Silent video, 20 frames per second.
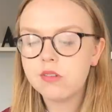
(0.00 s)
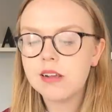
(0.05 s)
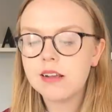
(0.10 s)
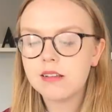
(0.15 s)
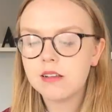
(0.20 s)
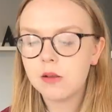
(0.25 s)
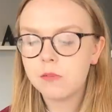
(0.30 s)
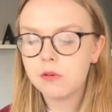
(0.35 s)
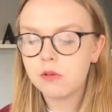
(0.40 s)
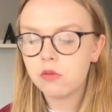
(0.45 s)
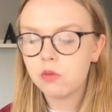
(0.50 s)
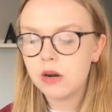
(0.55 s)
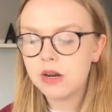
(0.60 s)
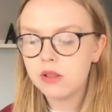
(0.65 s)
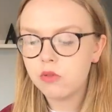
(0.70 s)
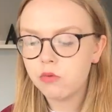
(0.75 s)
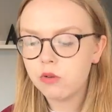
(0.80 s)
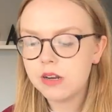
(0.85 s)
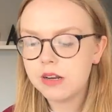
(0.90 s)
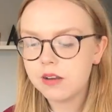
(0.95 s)
seeks to
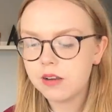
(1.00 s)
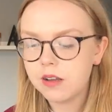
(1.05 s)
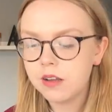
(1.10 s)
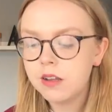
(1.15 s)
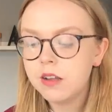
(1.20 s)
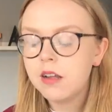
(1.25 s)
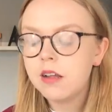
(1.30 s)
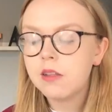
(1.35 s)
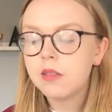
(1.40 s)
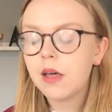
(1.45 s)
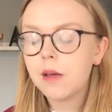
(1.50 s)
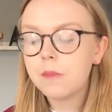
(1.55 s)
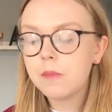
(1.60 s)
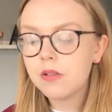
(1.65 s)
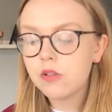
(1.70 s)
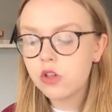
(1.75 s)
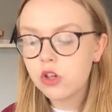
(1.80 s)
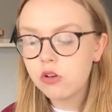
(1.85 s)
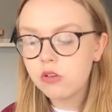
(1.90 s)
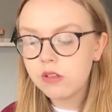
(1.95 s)
persuade the reader that
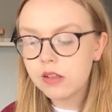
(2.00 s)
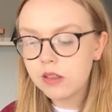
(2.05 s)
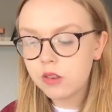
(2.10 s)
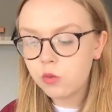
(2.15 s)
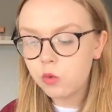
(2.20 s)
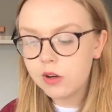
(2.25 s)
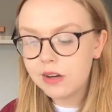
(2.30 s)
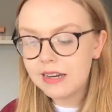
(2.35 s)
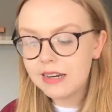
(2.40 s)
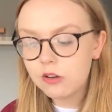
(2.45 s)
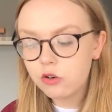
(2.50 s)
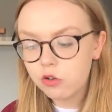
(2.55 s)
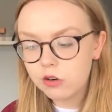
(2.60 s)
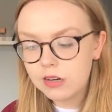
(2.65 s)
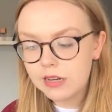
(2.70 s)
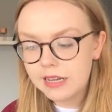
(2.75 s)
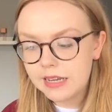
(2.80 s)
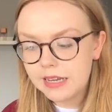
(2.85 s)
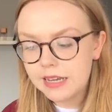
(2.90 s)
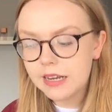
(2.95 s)
misusing the word
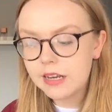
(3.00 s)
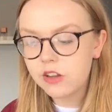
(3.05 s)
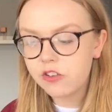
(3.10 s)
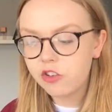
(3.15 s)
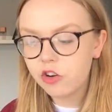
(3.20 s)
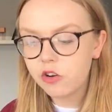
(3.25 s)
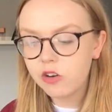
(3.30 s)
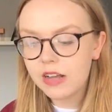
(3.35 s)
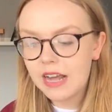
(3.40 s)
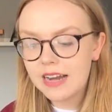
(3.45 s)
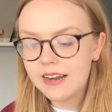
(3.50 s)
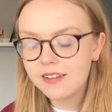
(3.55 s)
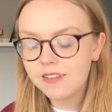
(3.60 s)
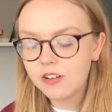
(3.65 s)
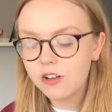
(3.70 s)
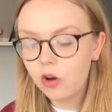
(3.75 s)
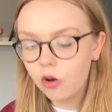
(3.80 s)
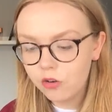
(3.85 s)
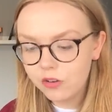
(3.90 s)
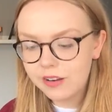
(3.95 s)
literally in the wrong
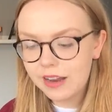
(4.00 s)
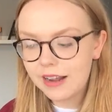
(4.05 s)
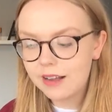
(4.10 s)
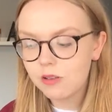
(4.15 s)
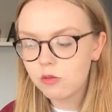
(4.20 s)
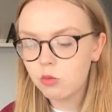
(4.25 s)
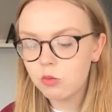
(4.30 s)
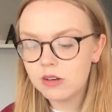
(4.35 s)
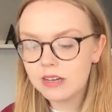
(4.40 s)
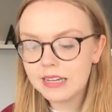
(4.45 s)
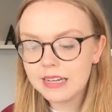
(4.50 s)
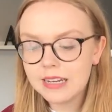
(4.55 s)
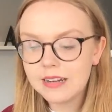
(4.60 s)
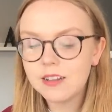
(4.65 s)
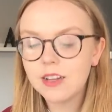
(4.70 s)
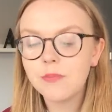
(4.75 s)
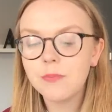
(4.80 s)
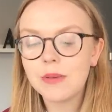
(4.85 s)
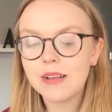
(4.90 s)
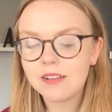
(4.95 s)
context will
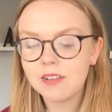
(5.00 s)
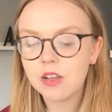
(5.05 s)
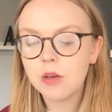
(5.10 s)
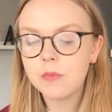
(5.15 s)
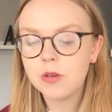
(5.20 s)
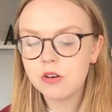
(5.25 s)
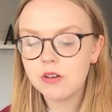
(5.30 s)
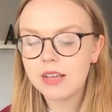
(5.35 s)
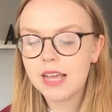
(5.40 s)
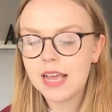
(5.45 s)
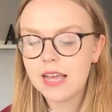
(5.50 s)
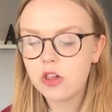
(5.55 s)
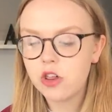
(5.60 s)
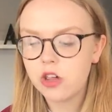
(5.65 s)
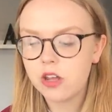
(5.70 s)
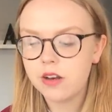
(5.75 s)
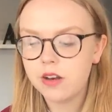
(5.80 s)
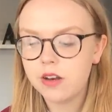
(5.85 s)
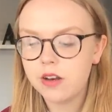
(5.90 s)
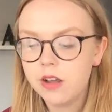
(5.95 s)
lead to
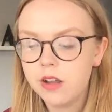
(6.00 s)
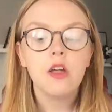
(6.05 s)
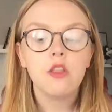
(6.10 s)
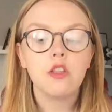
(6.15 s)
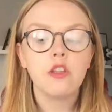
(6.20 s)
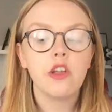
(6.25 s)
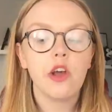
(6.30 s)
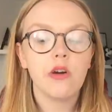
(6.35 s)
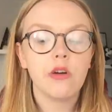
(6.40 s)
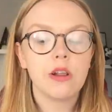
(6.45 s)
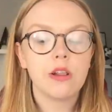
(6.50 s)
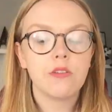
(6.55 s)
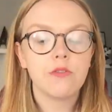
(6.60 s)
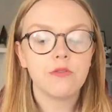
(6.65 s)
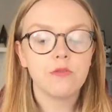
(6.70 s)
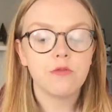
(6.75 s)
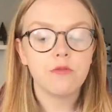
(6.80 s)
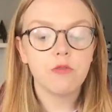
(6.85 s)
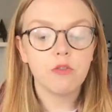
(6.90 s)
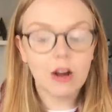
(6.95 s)
miscommunication. The tone is
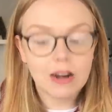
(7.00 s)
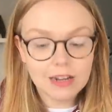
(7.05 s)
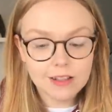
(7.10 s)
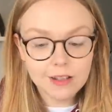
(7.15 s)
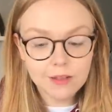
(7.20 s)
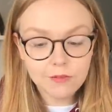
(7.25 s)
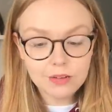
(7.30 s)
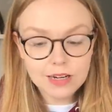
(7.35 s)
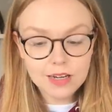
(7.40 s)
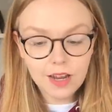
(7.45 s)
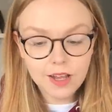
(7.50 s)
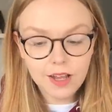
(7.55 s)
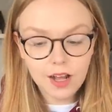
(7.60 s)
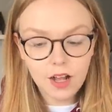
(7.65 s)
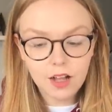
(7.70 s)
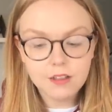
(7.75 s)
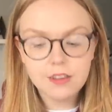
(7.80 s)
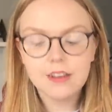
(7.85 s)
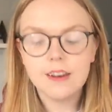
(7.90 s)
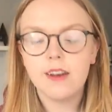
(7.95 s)
relatively
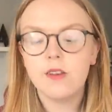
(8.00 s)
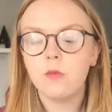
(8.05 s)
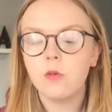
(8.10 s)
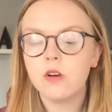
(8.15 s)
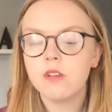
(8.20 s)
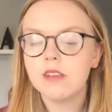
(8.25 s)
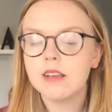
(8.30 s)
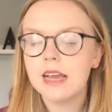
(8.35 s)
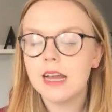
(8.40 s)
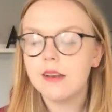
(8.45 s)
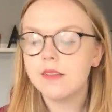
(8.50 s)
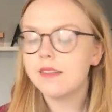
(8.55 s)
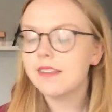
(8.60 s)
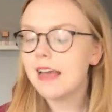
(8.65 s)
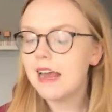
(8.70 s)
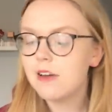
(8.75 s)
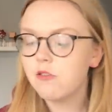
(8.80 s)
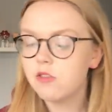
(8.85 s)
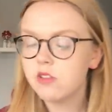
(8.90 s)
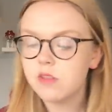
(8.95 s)
light-hearted and once again the
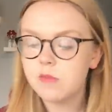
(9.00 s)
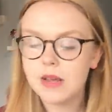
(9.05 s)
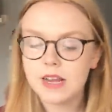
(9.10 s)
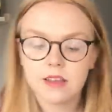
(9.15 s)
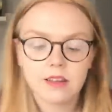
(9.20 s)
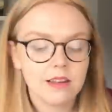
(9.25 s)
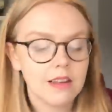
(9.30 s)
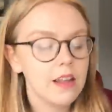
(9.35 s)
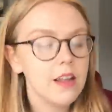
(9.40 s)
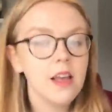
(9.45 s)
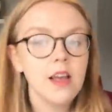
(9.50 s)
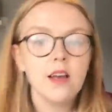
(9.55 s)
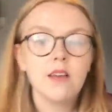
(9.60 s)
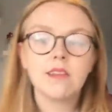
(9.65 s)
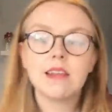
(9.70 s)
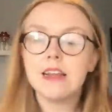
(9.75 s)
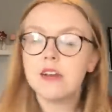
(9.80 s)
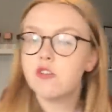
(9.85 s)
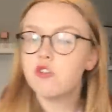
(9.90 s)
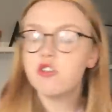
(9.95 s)
tenor is mixed.
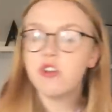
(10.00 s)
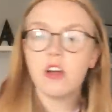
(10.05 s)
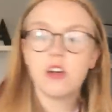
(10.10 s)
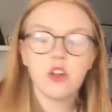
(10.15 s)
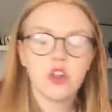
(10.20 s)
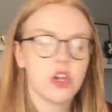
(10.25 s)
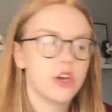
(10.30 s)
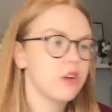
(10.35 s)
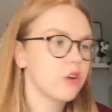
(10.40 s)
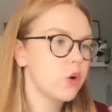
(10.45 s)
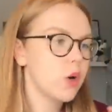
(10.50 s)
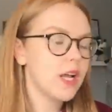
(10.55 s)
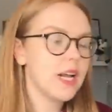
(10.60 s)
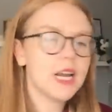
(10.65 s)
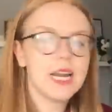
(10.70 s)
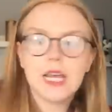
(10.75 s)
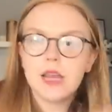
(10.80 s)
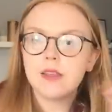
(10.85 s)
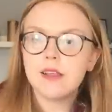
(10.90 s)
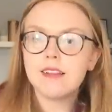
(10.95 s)
So introduction,
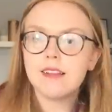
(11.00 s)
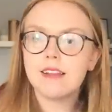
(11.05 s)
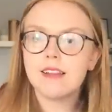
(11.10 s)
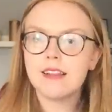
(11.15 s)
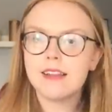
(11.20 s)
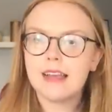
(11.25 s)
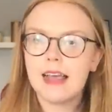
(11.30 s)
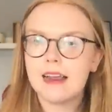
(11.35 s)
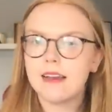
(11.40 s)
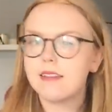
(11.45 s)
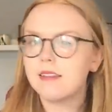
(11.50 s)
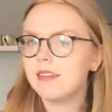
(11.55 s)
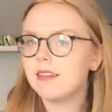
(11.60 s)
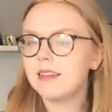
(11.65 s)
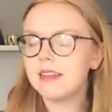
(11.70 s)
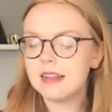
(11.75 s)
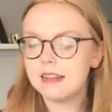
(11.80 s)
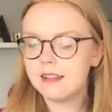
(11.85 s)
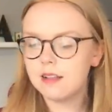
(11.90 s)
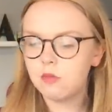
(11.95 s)
quickly, this is the text,
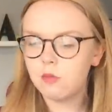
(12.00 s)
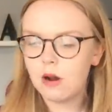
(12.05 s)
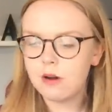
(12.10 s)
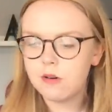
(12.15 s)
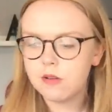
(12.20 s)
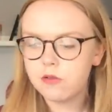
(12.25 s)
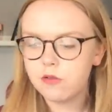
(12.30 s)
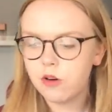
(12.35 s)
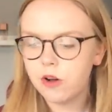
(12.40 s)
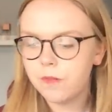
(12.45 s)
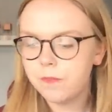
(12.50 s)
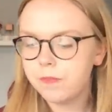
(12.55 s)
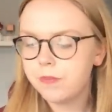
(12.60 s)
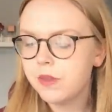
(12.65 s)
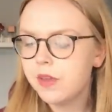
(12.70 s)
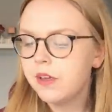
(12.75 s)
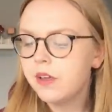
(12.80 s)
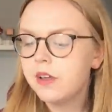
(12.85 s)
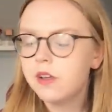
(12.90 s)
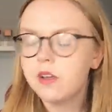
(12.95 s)
this is where it's from,